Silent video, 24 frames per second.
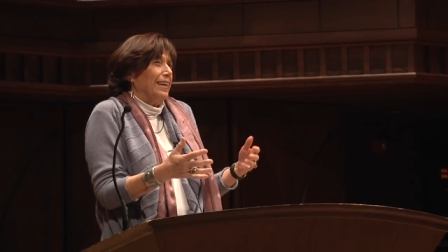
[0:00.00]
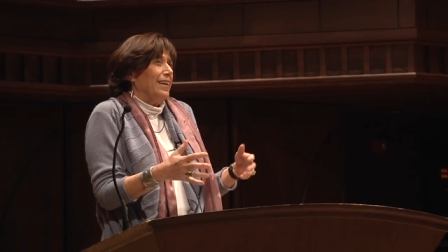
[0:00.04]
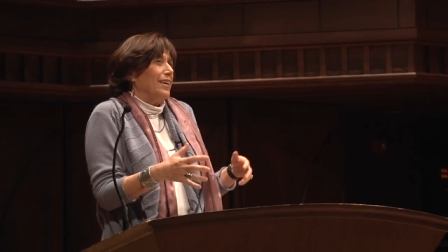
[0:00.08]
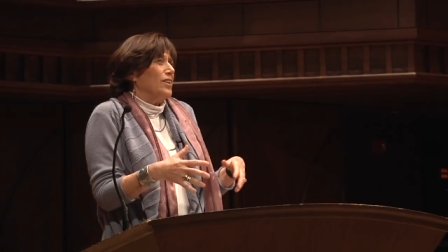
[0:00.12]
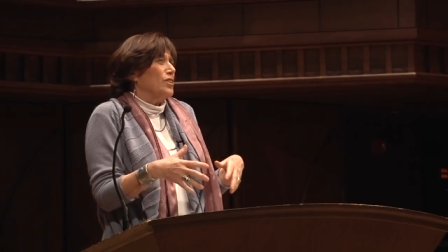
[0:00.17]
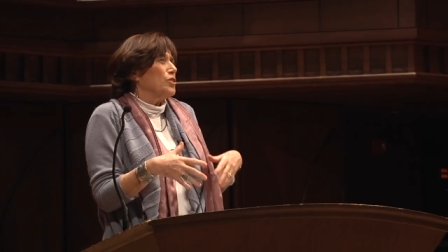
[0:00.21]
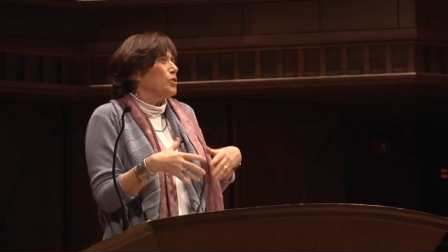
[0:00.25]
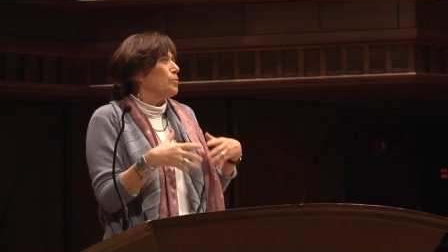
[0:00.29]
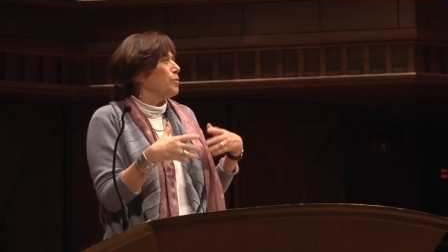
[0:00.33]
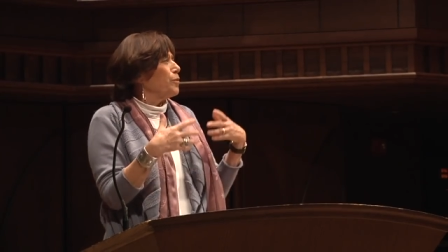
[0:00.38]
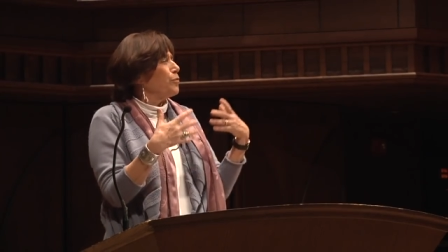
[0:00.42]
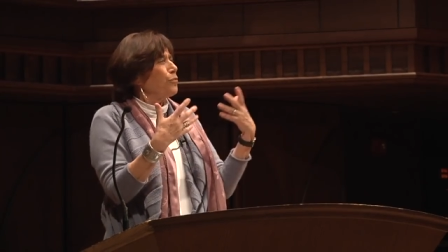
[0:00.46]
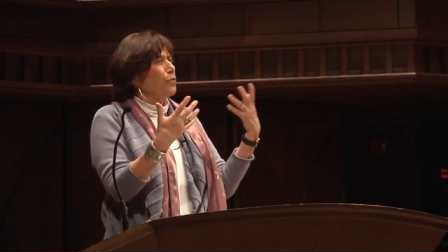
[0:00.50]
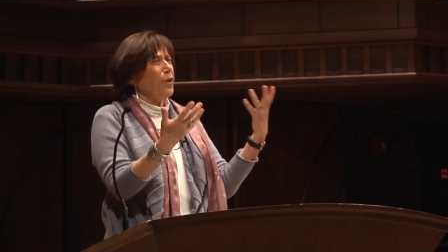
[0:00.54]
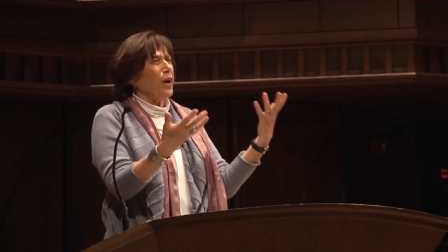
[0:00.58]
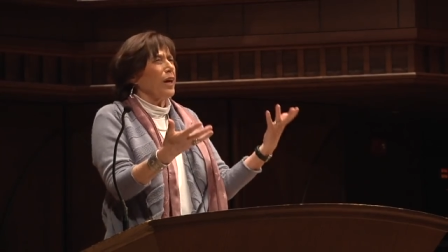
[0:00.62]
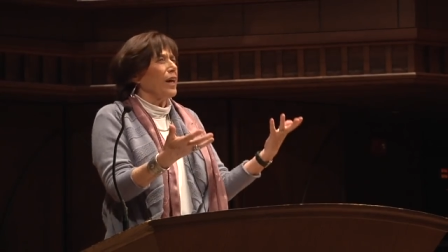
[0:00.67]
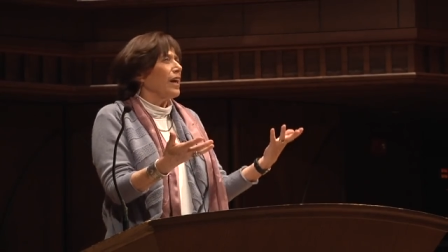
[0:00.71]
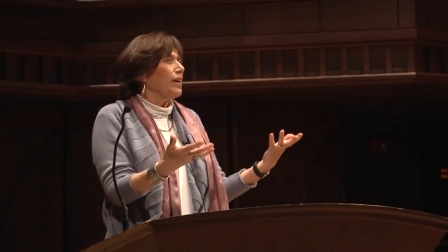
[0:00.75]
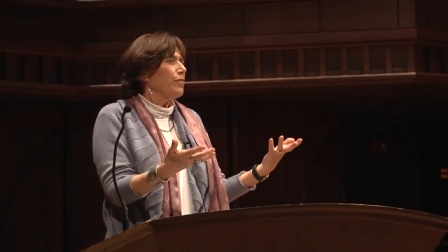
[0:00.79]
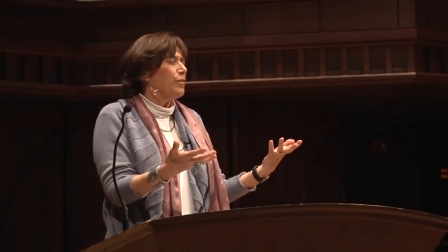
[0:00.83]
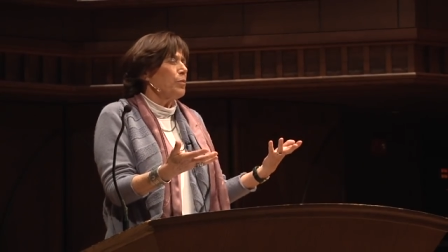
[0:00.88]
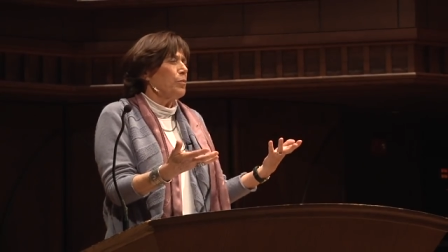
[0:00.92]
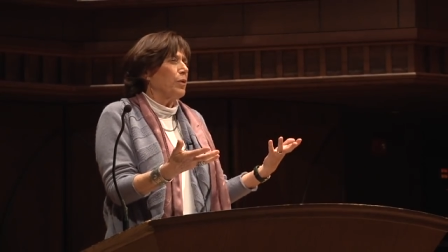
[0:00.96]
So before I
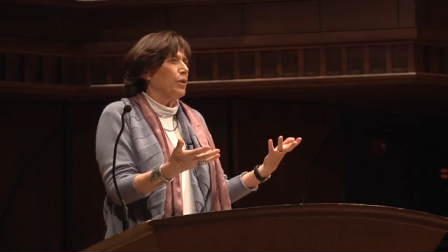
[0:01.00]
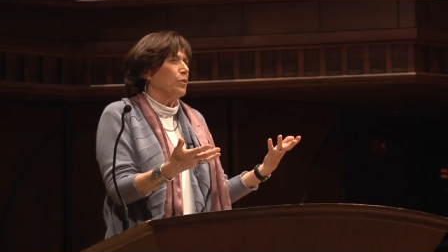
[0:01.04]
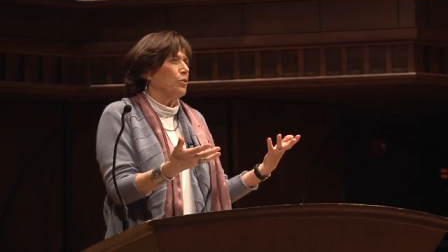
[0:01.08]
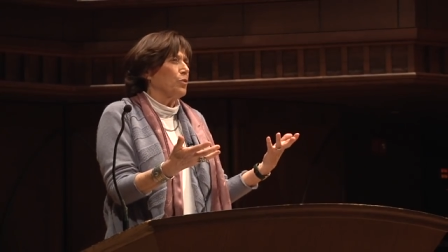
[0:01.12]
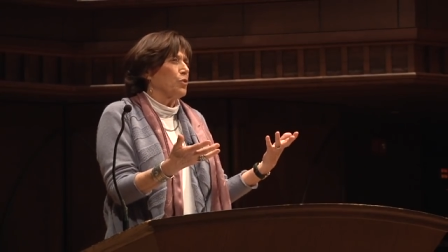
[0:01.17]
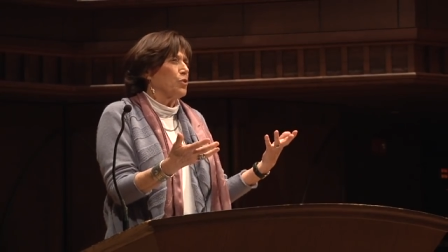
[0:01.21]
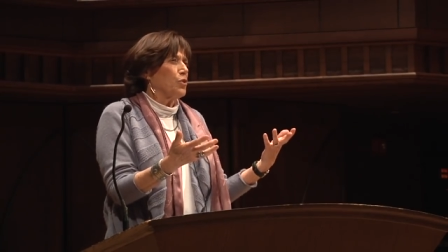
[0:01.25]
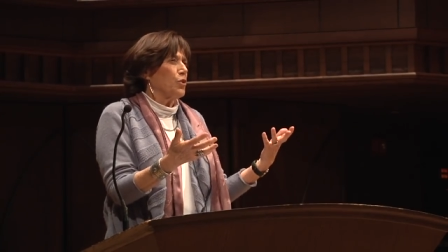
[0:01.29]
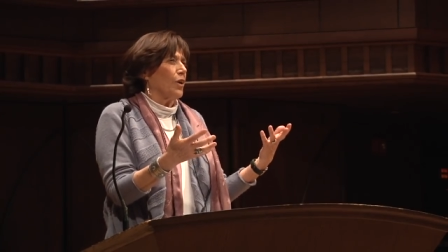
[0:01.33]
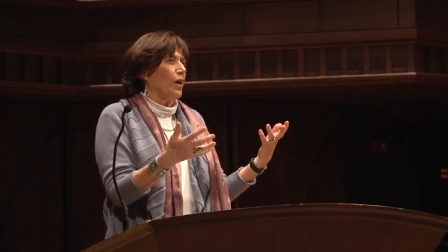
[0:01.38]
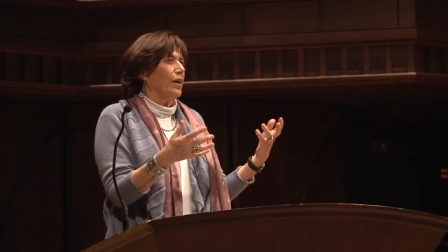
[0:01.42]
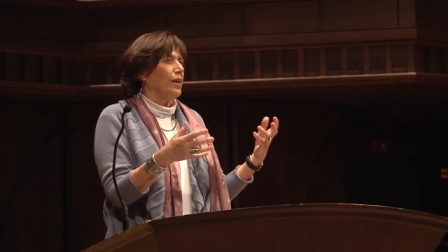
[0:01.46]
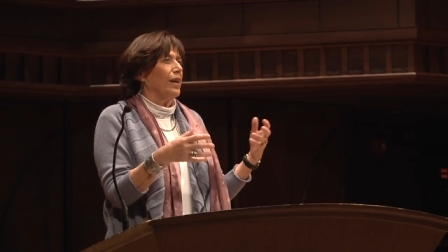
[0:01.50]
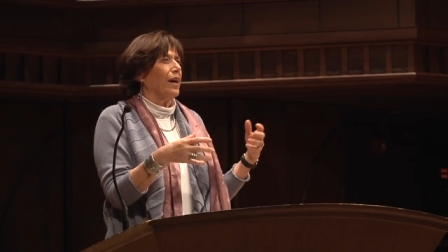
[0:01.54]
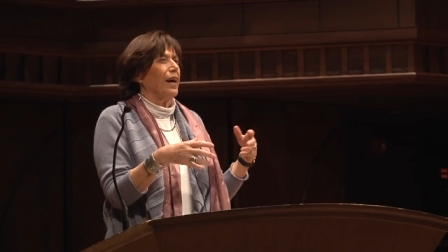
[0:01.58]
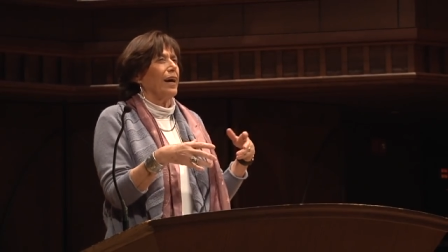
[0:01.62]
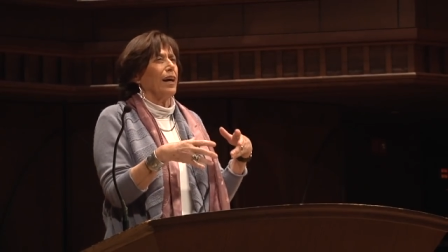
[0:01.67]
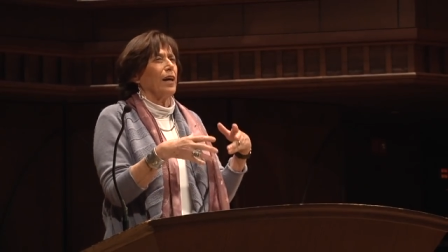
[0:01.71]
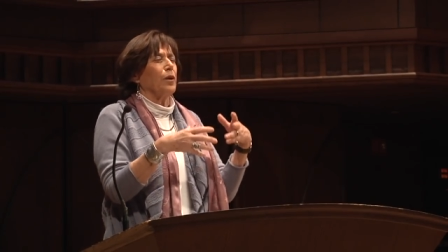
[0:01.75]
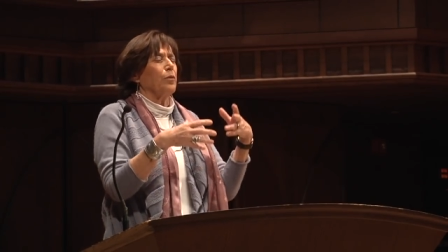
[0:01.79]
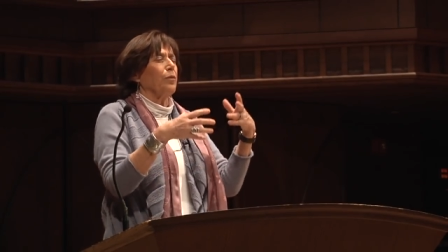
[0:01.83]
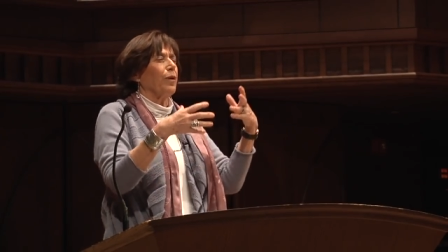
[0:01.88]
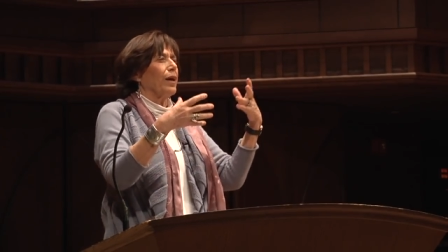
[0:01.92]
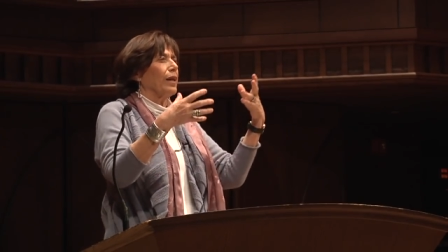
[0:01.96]
ever went to China, I
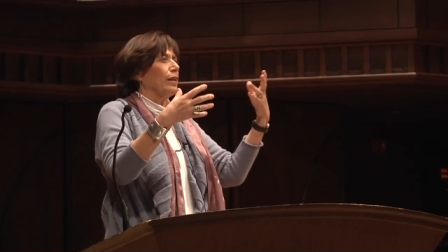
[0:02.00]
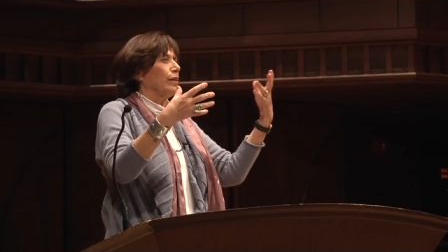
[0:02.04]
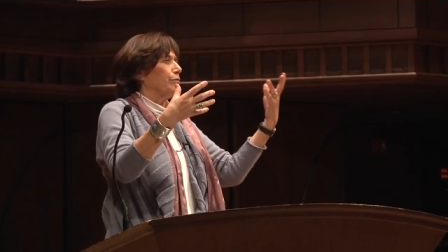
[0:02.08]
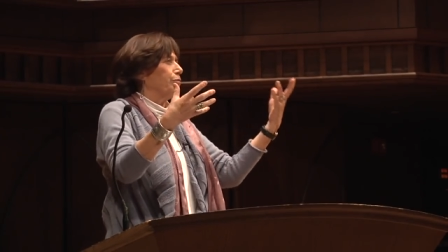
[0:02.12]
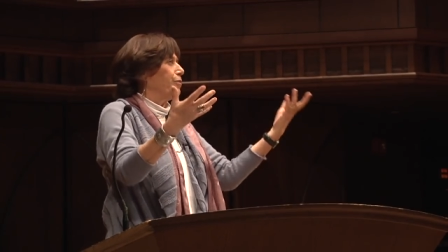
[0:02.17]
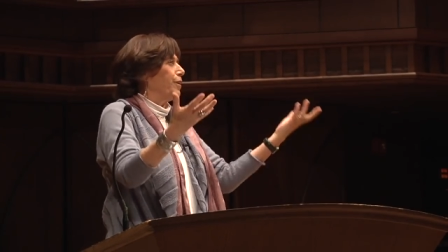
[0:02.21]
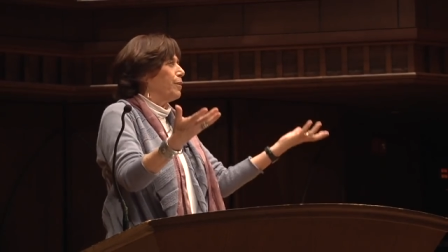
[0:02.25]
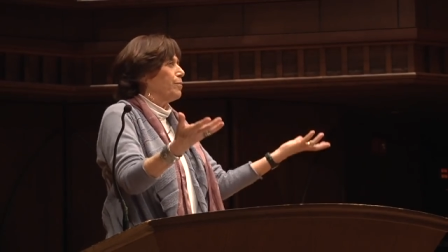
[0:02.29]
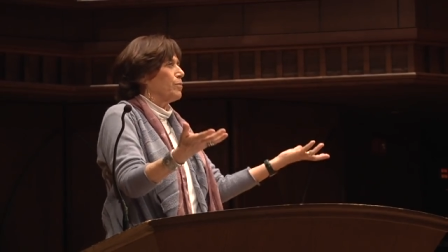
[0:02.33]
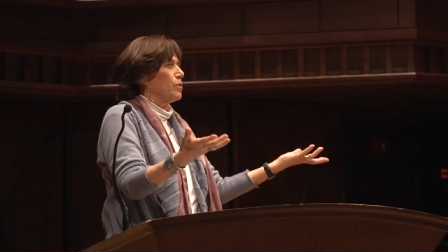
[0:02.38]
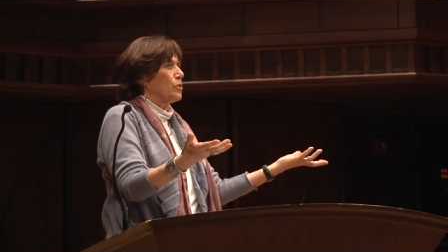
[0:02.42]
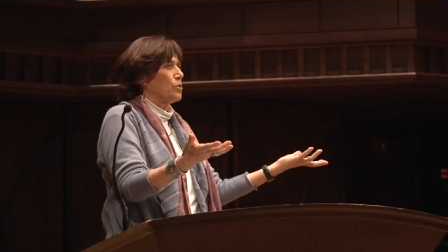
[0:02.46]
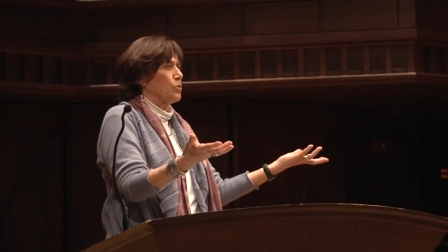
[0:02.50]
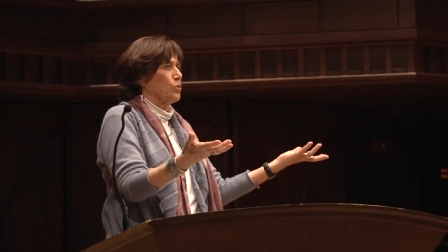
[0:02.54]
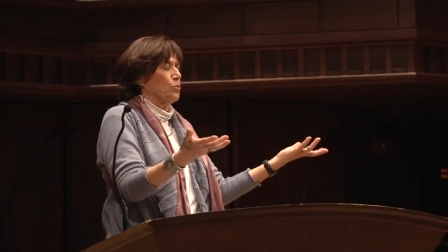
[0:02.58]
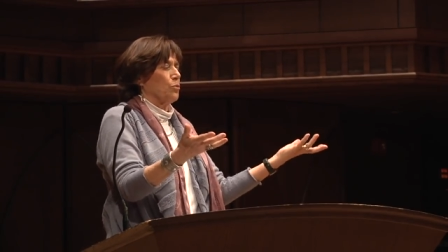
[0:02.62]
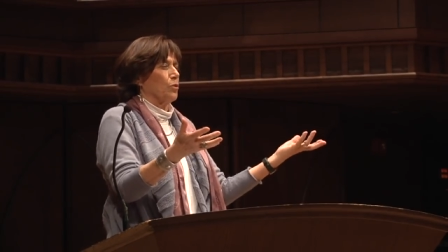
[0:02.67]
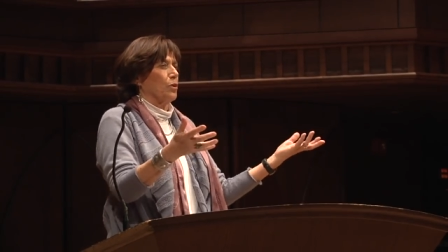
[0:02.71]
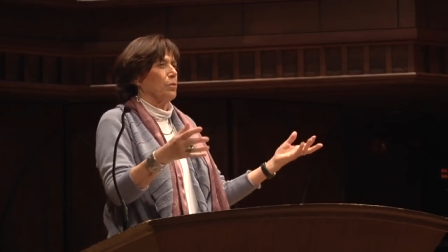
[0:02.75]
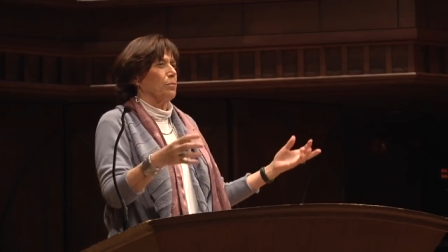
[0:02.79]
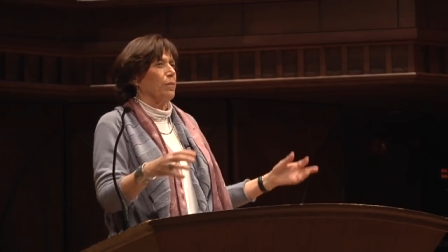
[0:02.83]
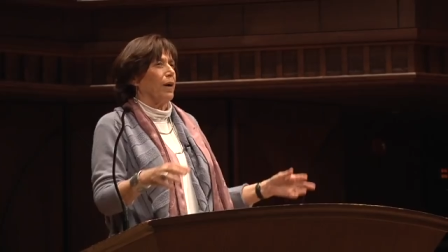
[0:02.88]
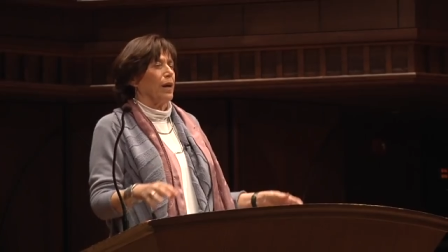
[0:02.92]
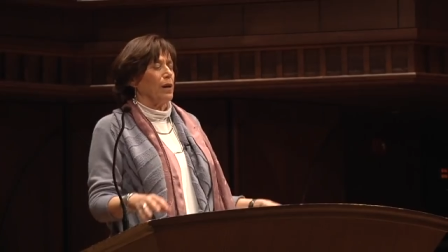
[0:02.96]
had read the famous
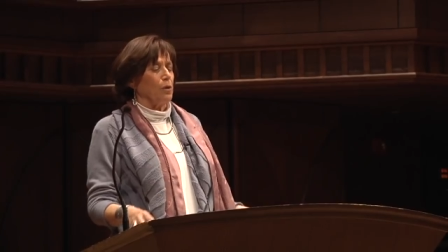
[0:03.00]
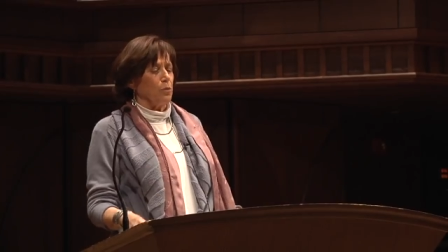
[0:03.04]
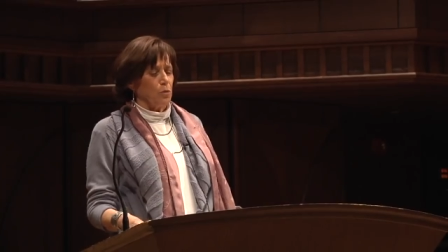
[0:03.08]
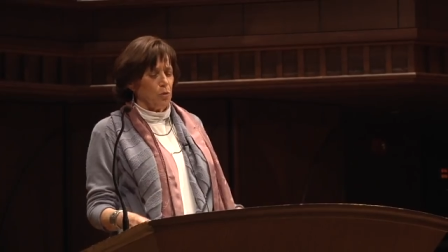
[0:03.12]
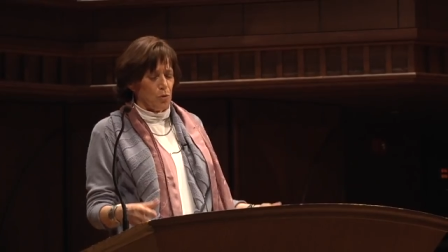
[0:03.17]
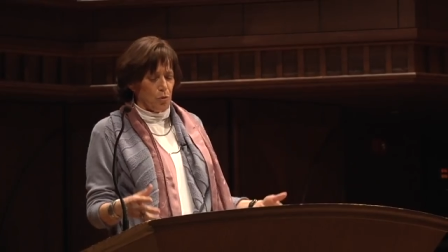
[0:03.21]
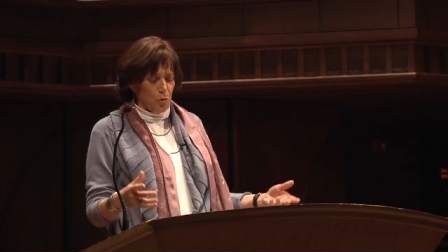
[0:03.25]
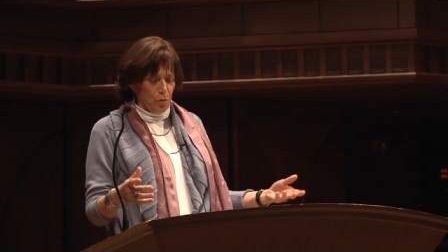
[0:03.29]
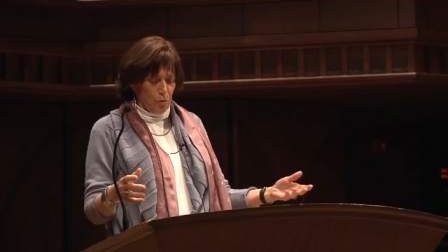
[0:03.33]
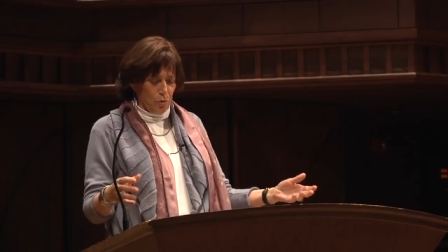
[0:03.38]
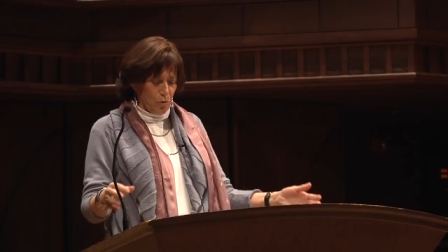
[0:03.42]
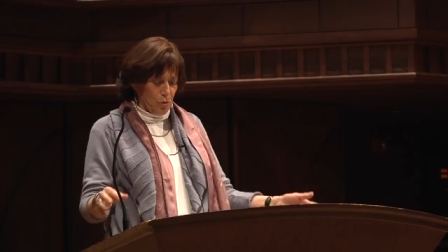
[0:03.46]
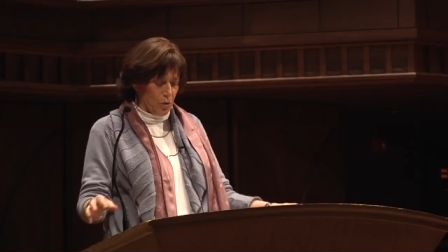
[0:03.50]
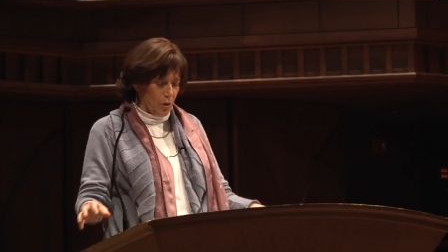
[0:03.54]
story by Lu Xun,